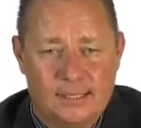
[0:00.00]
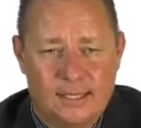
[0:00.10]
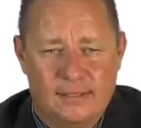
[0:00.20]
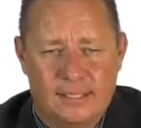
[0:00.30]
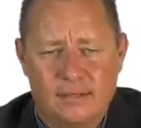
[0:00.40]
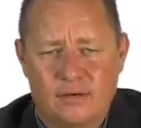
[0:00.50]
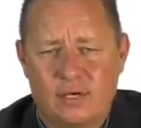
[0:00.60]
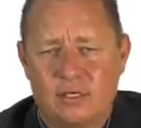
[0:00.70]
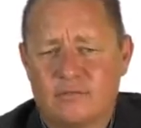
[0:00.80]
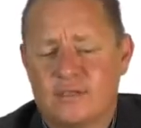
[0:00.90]
and then the
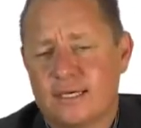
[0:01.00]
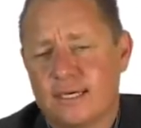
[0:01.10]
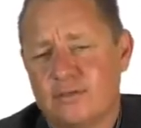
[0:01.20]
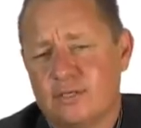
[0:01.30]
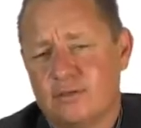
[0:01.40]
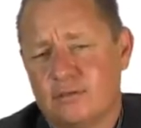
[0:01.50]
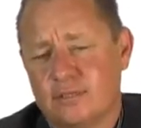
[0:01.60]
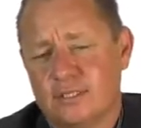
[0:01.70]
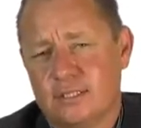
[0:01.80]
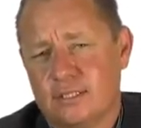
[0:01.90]
role of the accounting
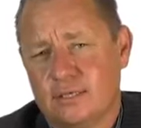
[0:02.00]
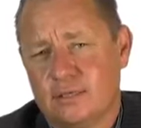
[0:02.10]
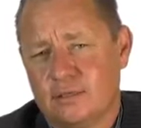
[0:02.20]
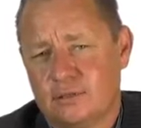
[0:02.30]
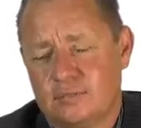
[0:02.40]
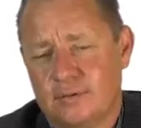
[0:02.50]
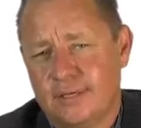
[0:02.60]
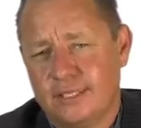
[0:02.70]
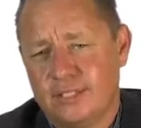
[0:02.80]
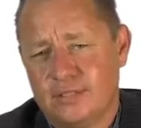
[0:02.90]
officer in the Closed
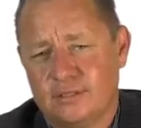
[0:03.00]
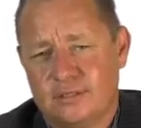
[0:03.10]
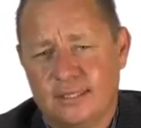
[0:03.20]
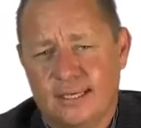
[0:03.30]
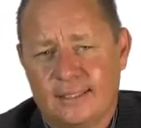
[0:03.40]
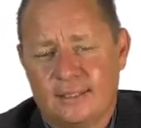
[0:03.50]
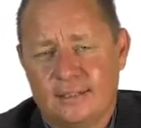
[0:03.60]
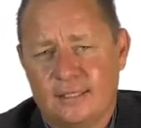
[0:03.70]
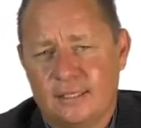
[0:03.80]
Corporations Act.